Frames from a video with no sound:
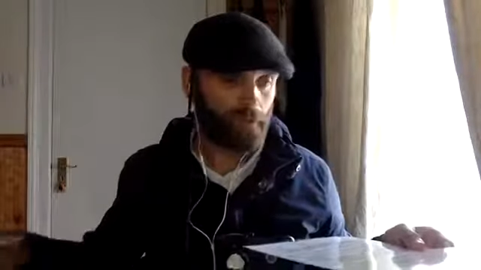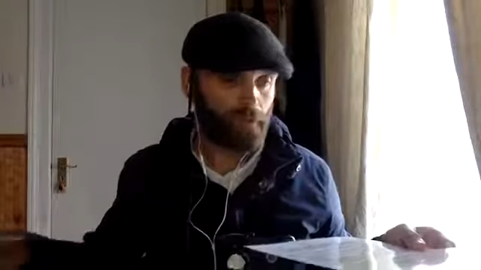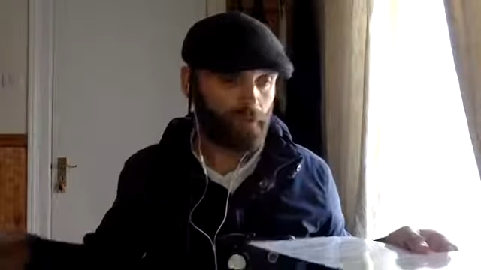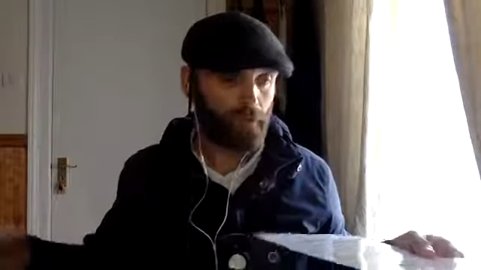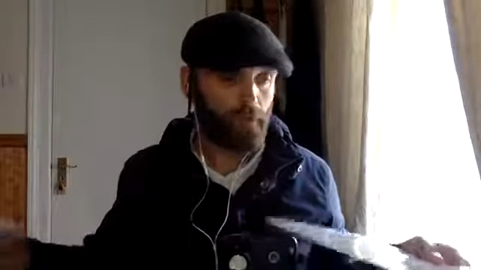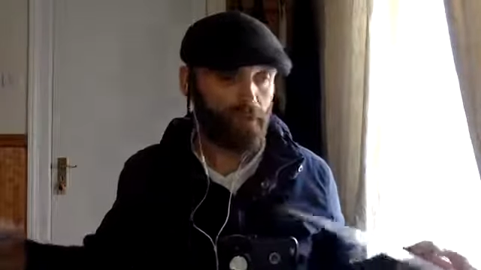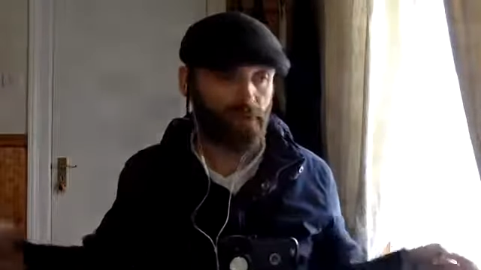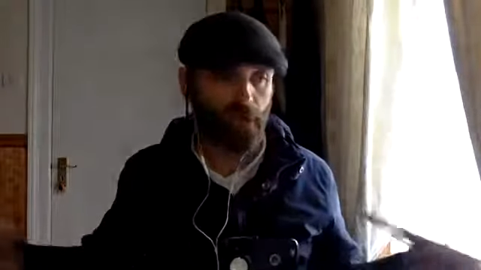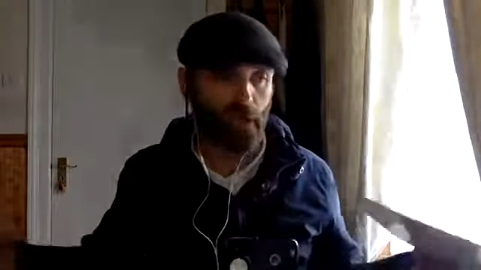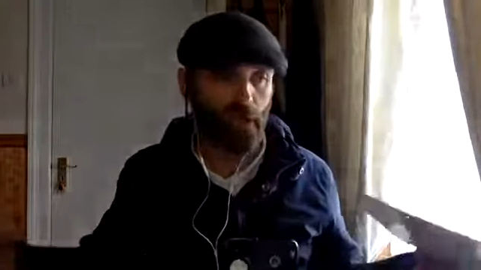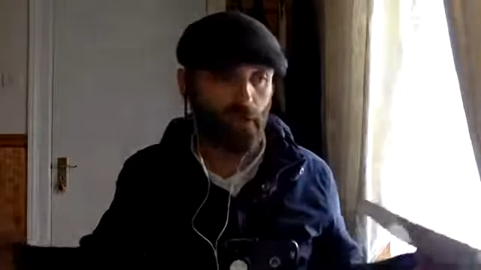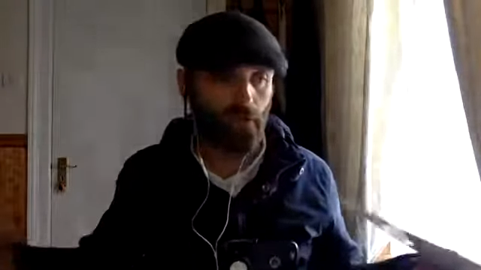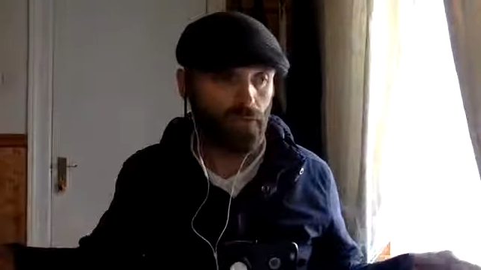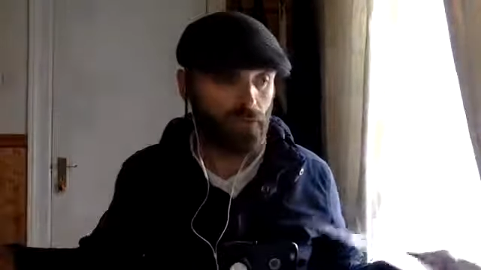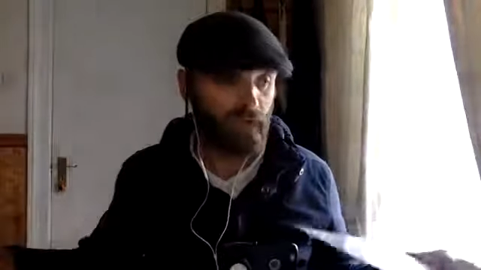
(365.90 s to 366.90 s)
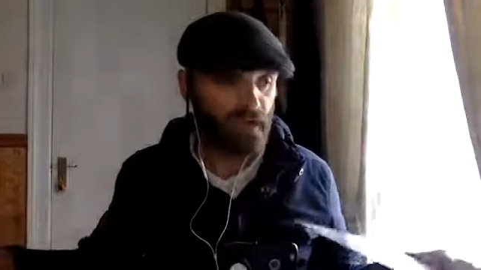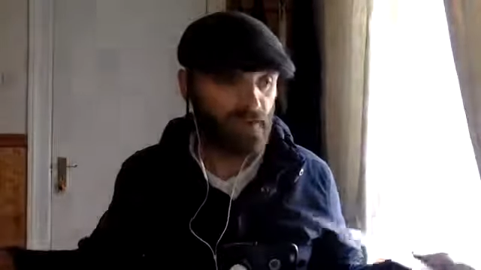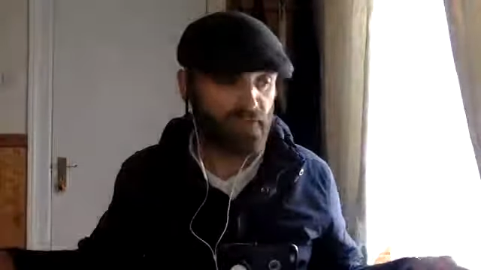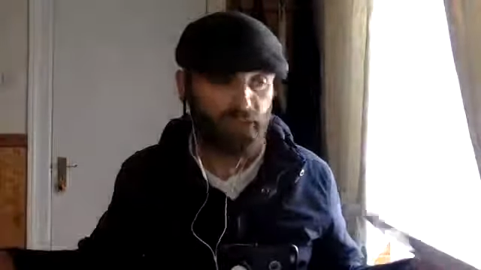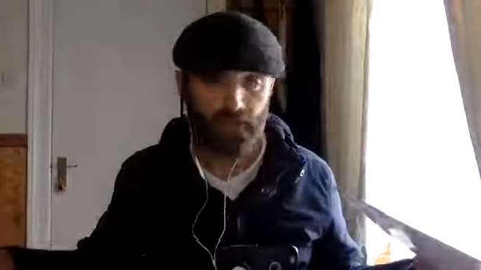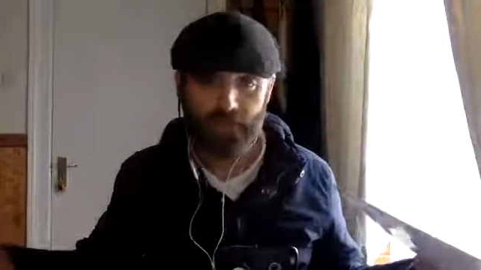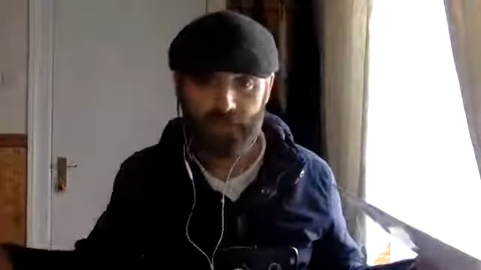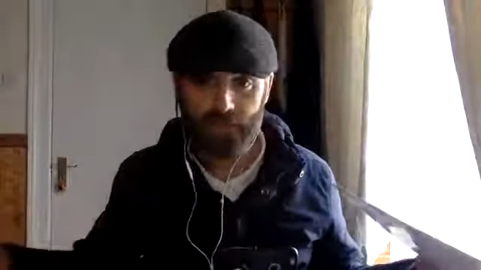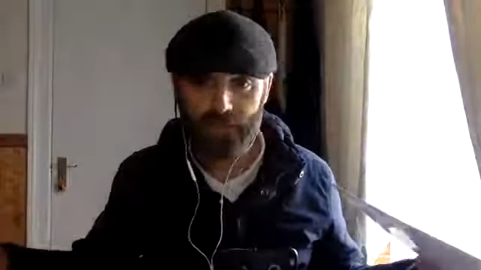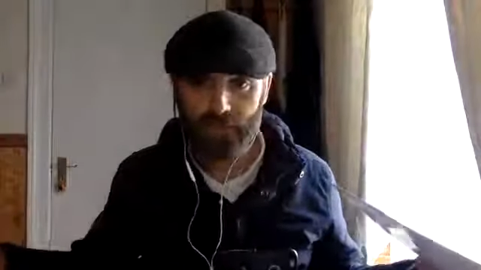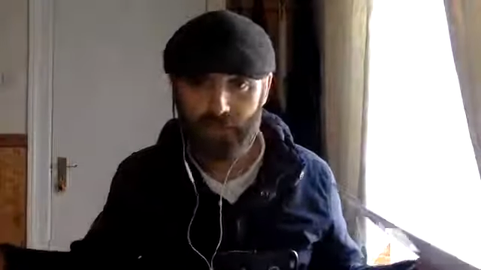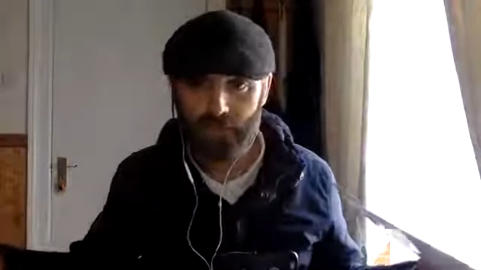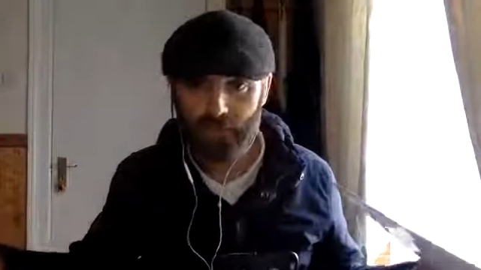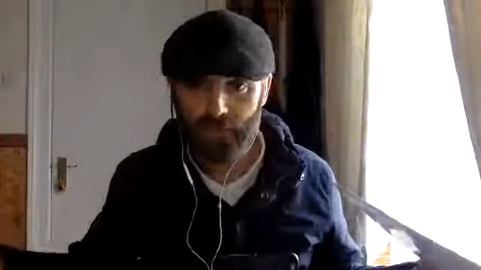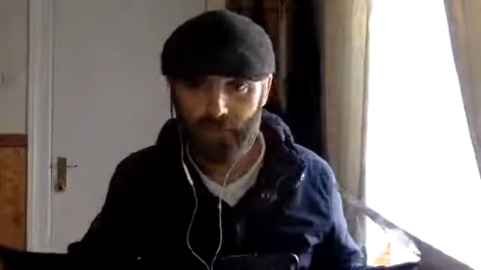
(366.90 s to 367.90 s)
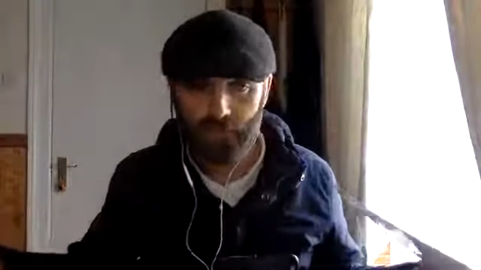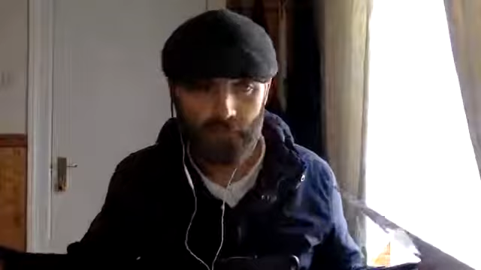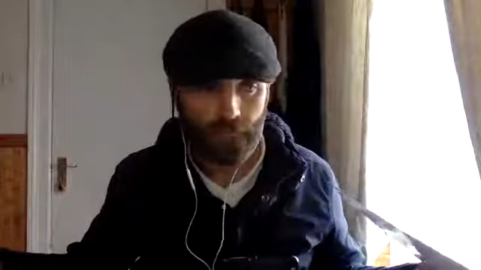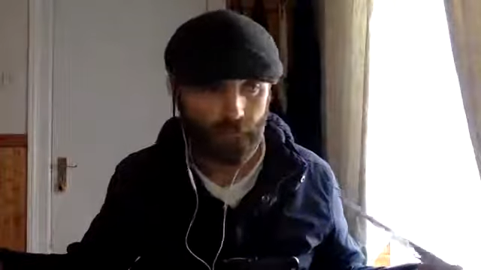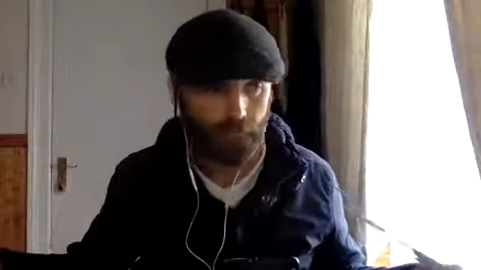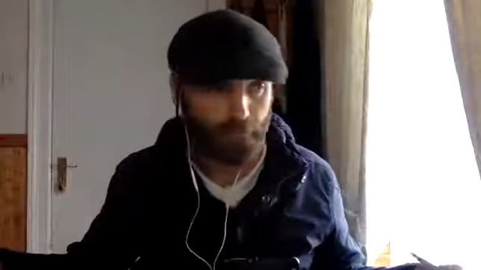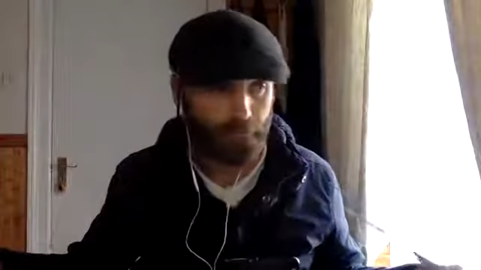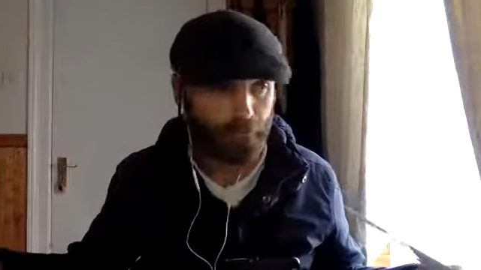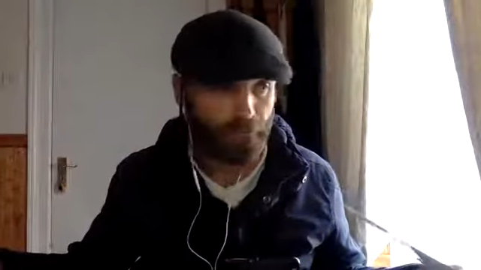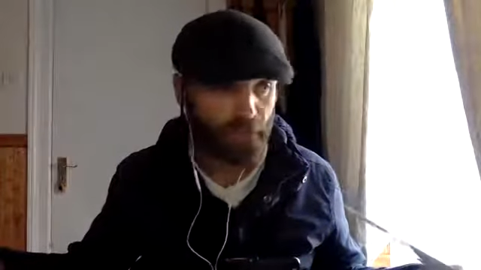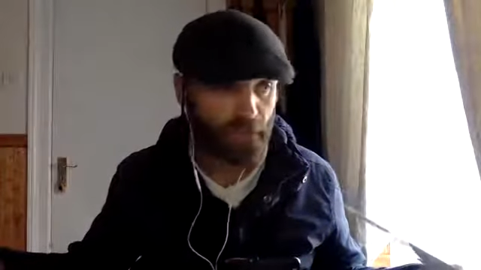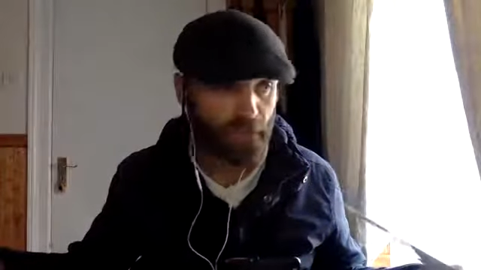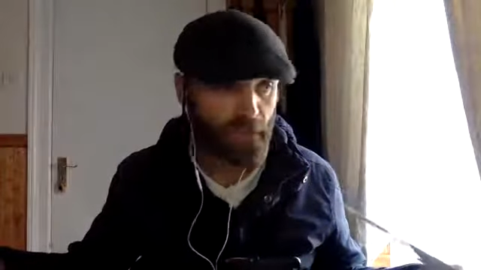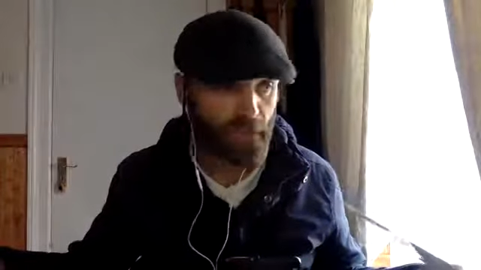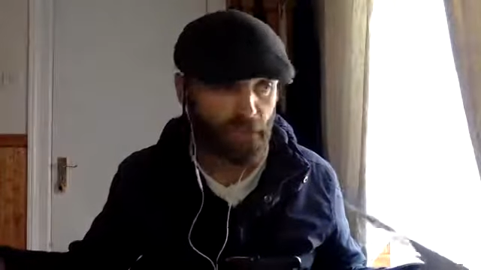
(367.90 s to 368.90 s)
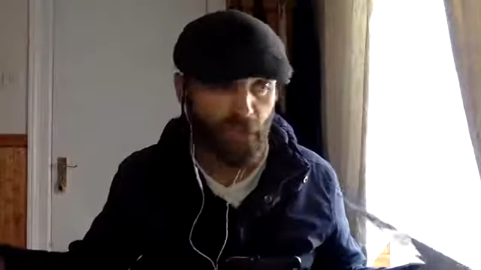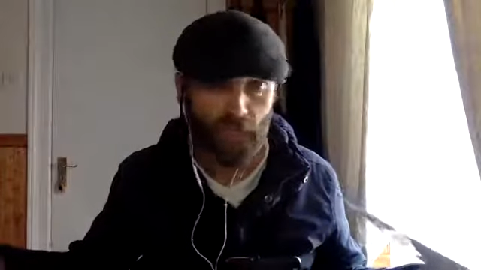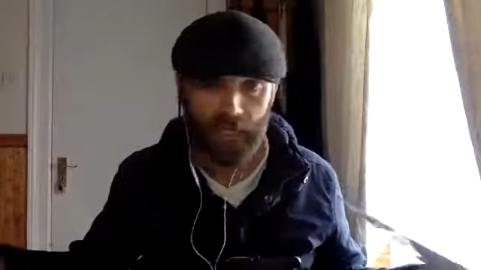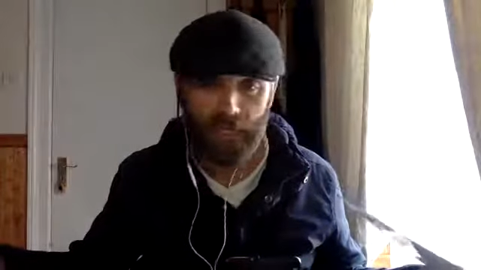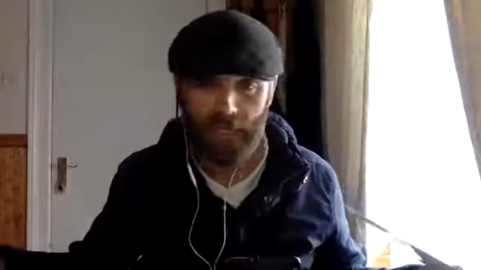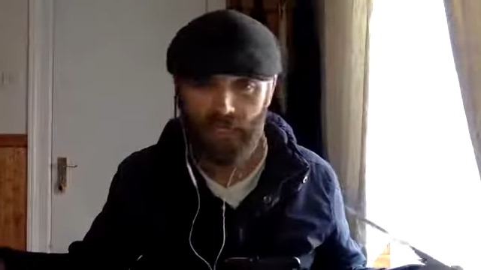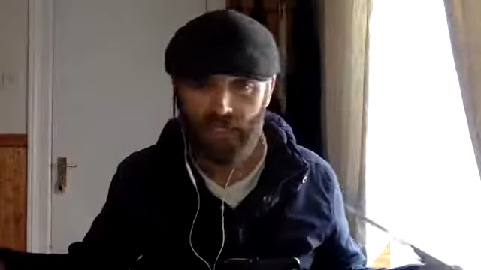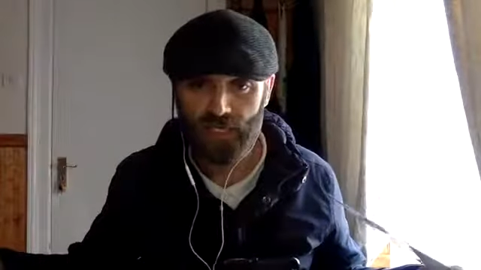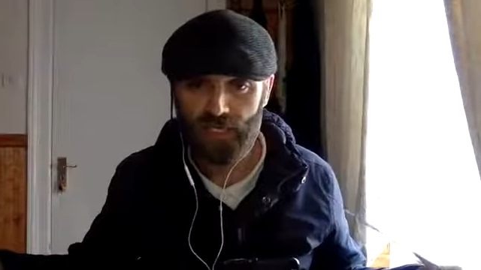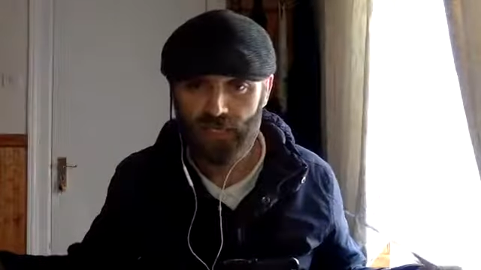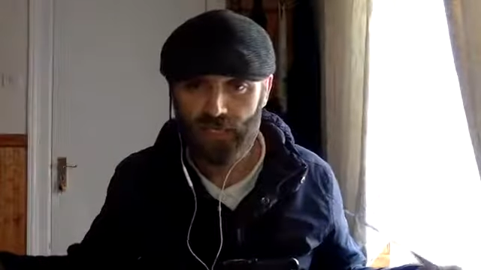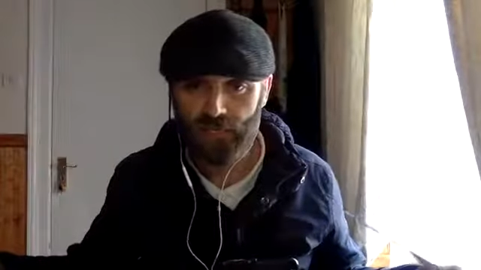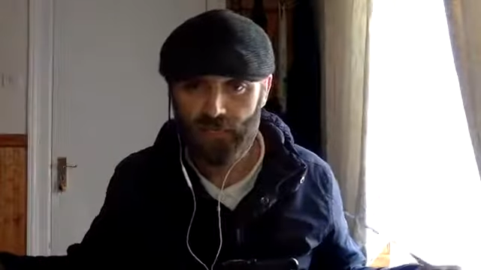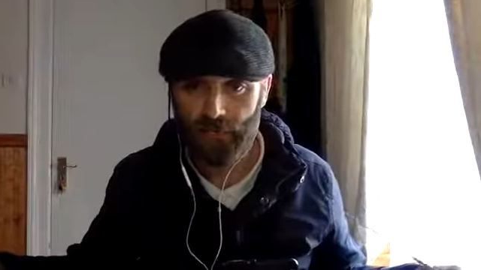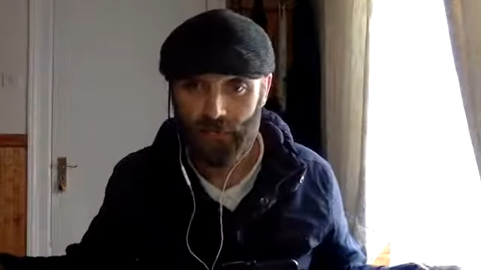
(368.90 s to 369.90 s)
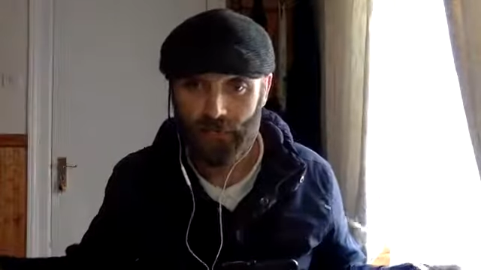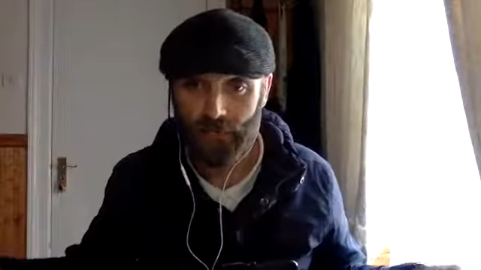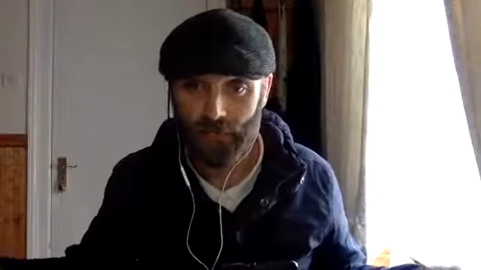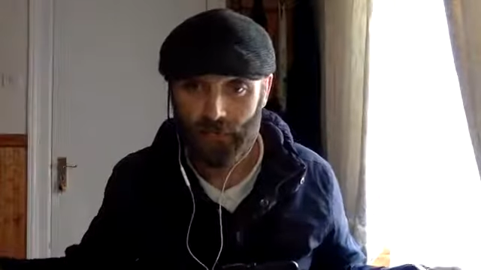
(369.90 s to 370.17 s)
But there's no evidence that the child actually said that.